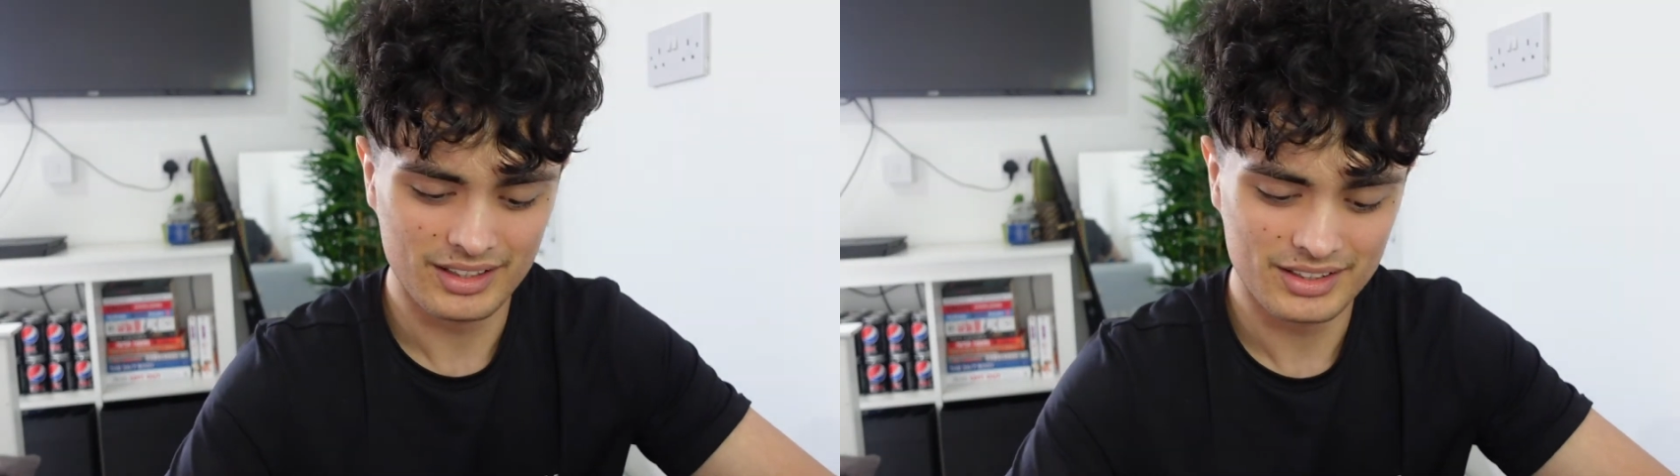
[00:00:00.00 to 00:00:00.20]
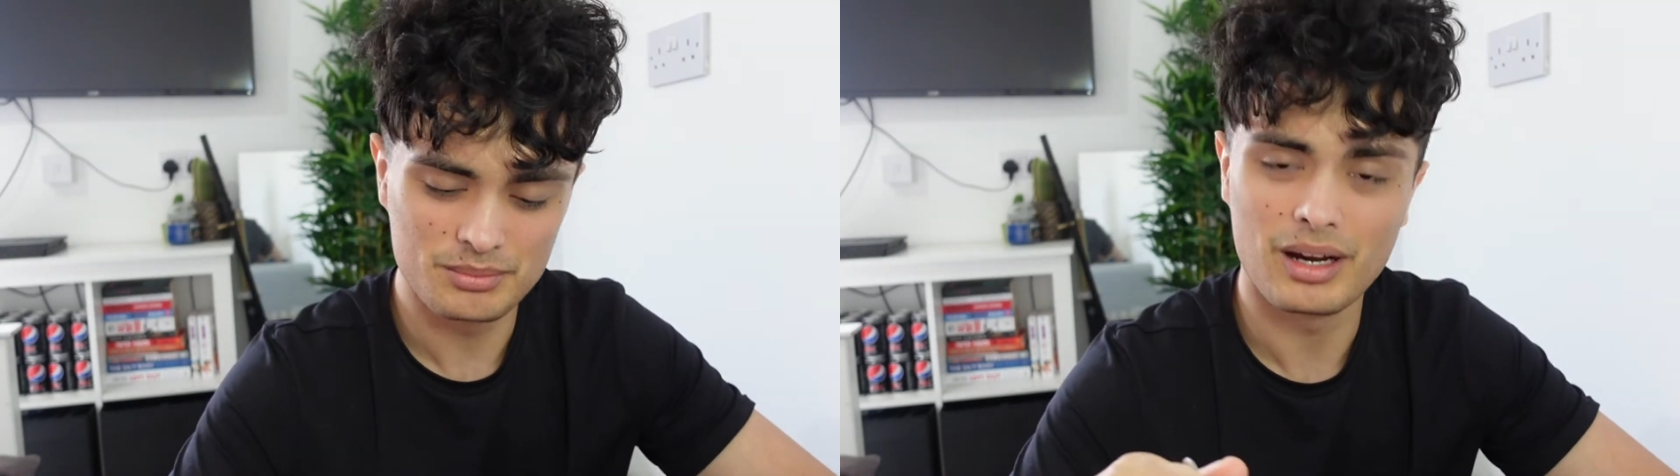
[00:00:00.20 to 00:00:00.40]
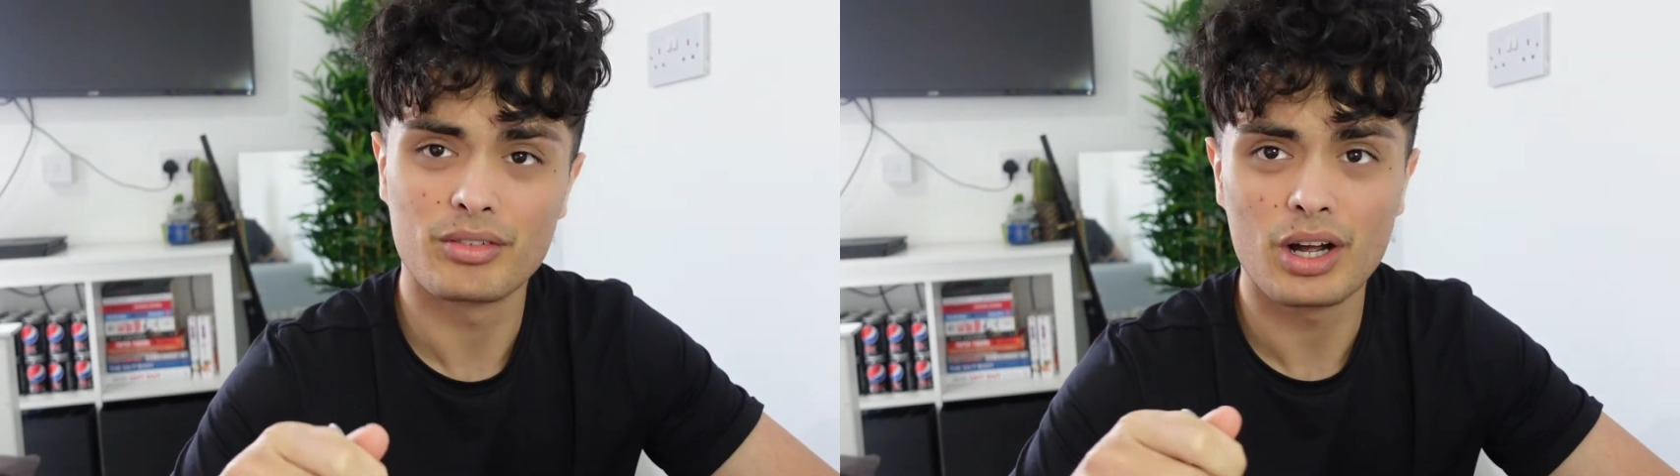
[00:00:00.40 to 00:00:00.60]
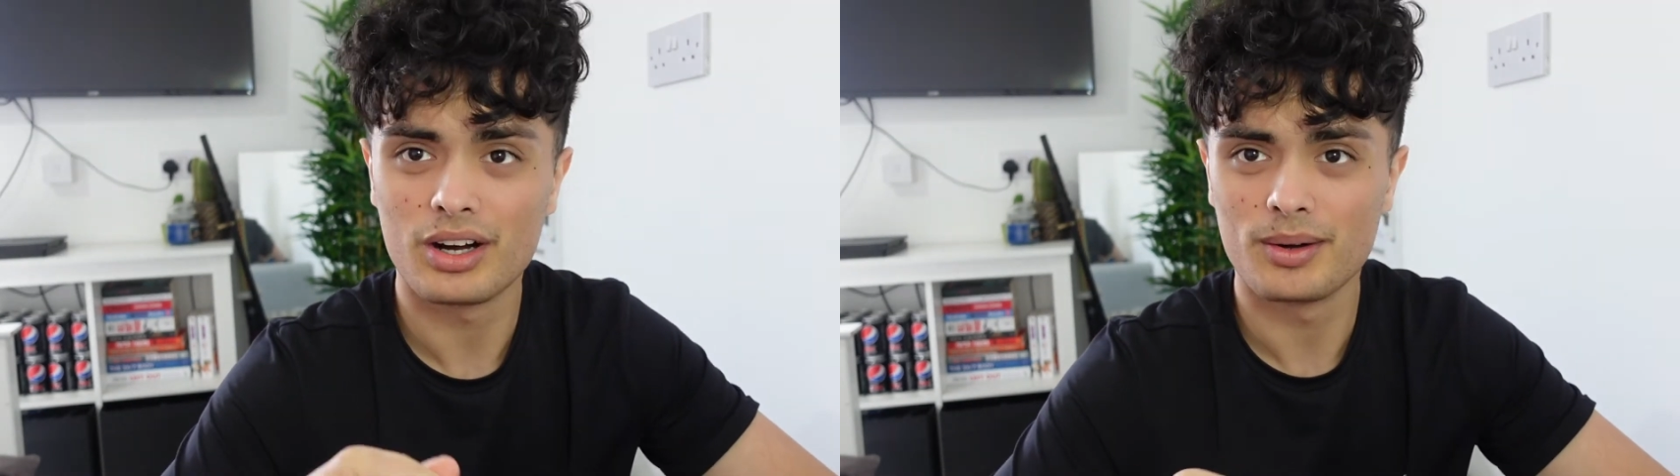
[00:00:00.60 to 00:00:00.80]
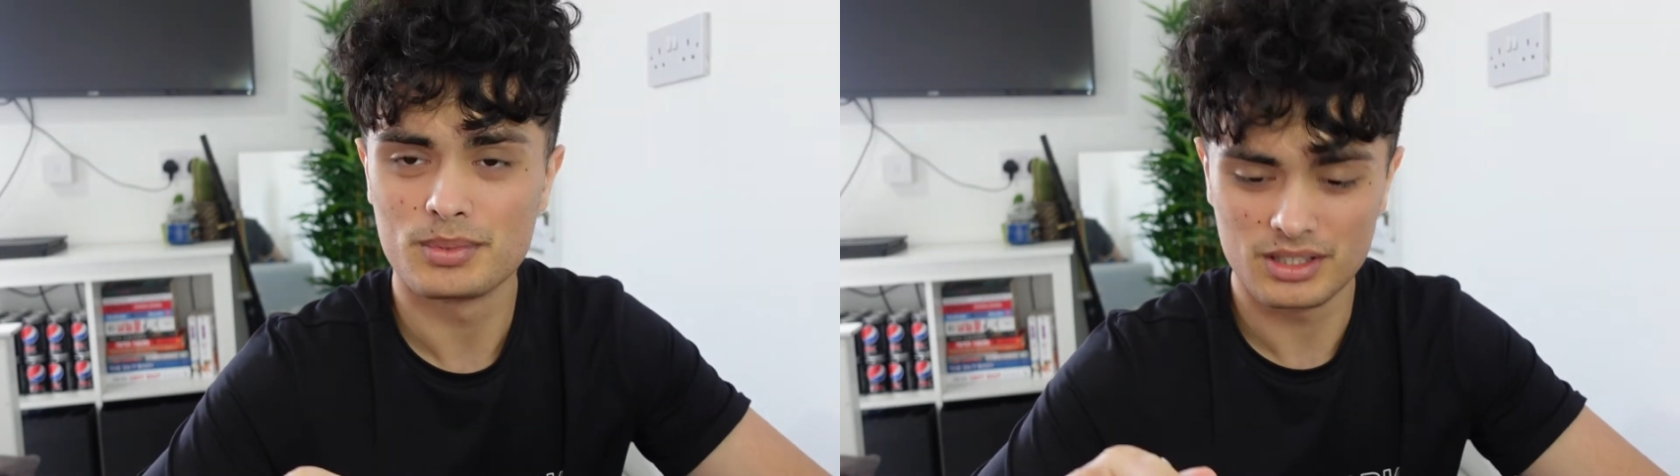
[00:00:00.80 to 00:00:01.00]
the amount of
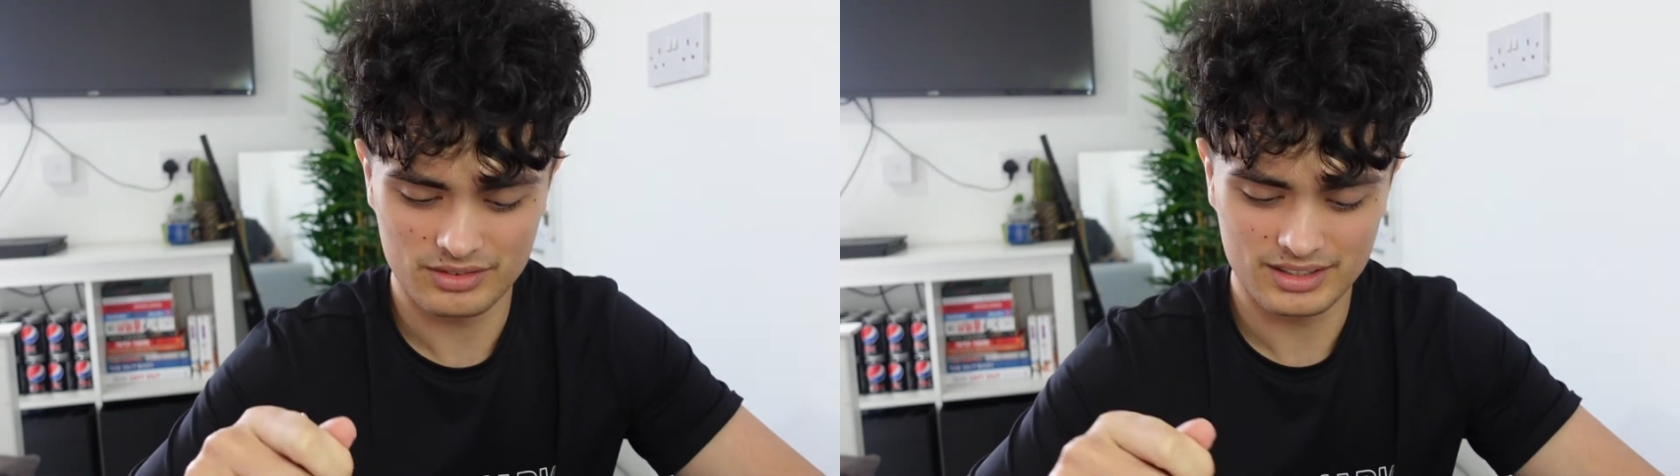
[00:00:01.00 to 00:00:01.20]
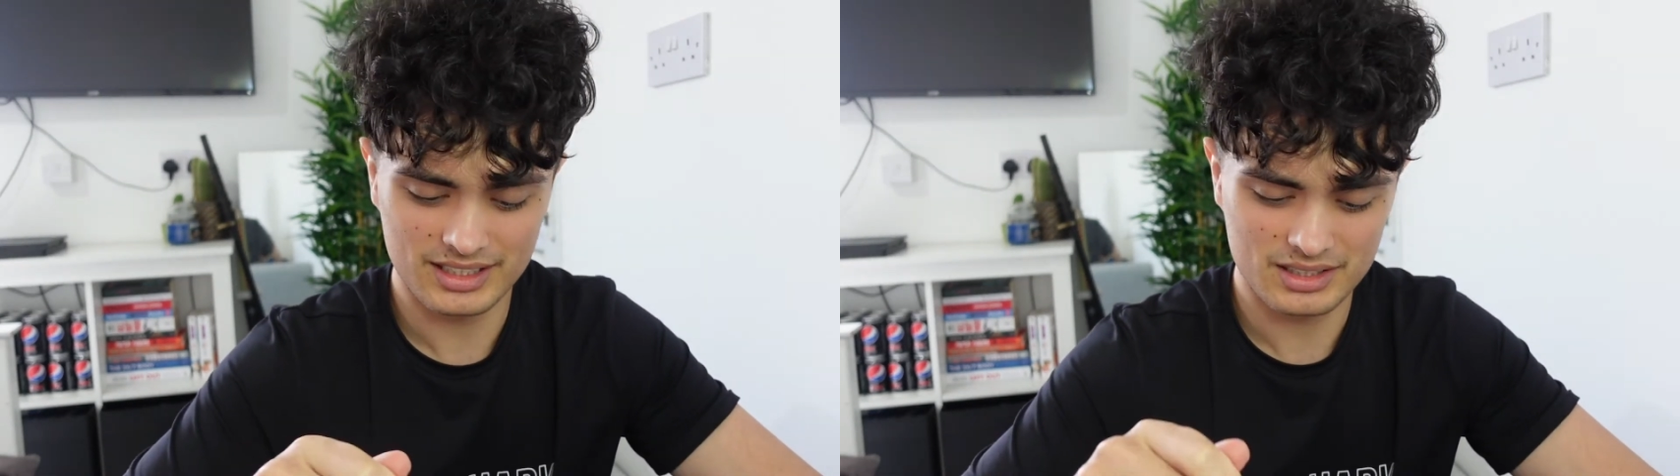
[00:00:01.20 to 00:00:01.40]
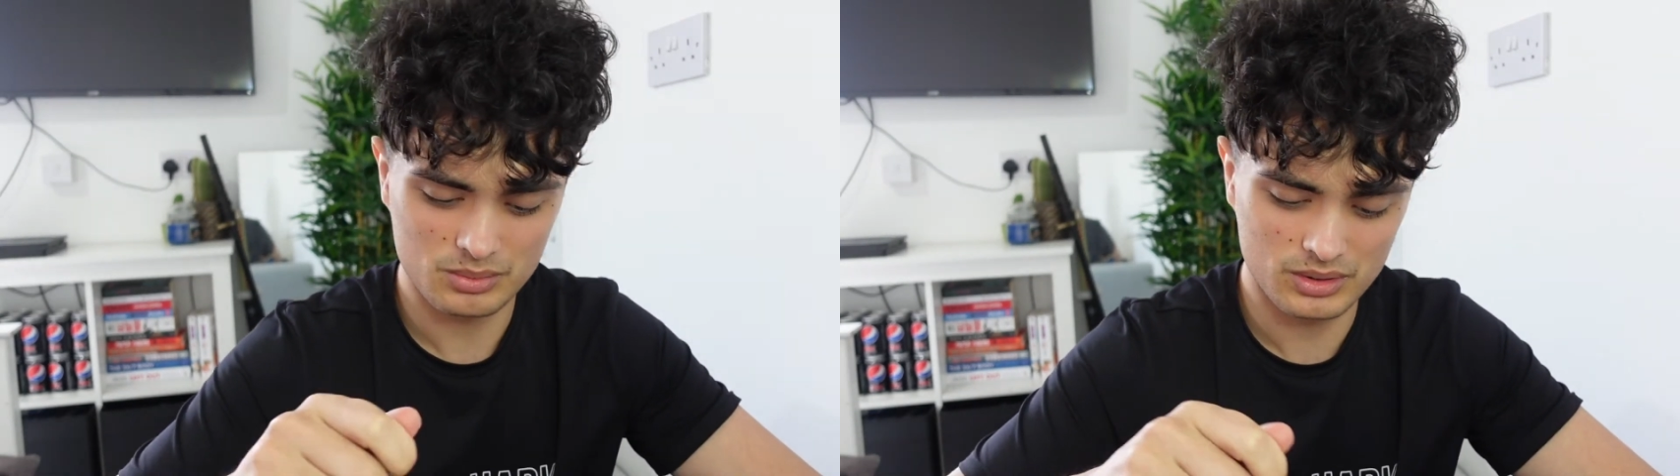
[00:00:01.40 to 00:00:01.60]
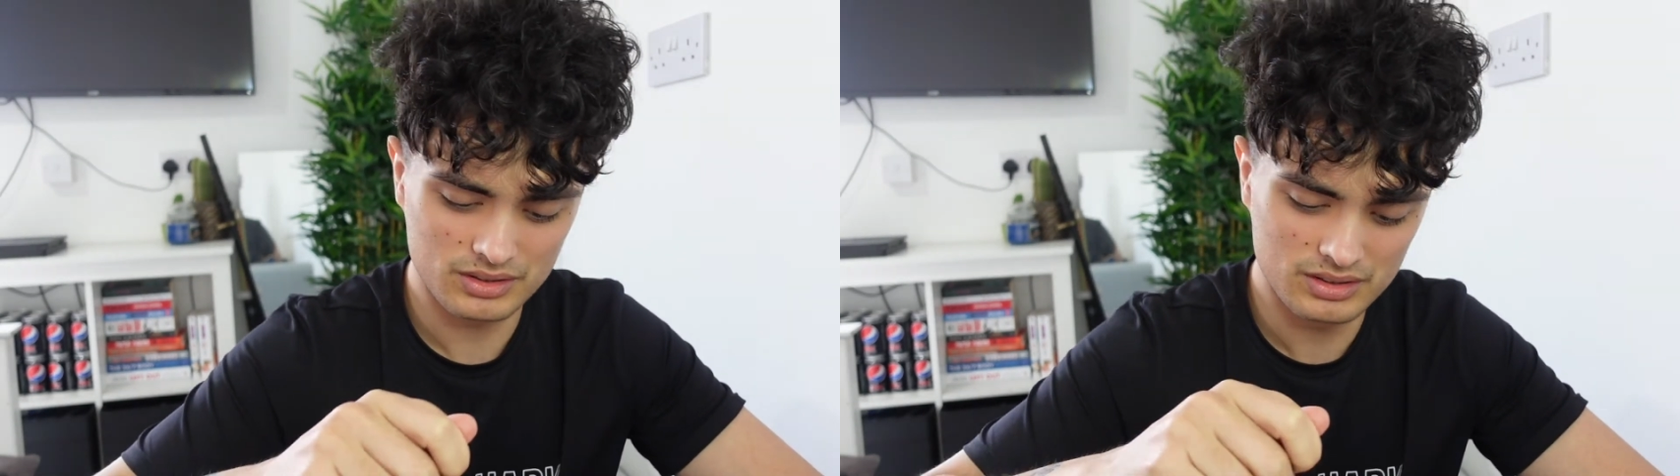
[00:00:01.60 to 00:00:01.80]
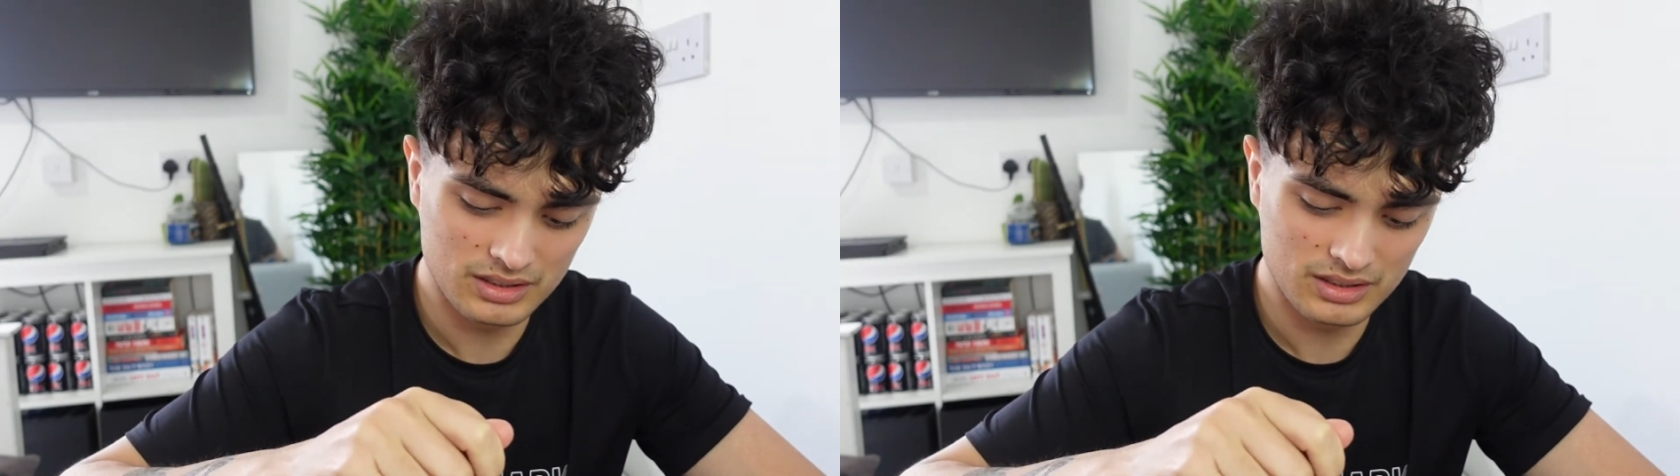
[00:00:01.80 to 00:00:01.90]
carbs that are in this one.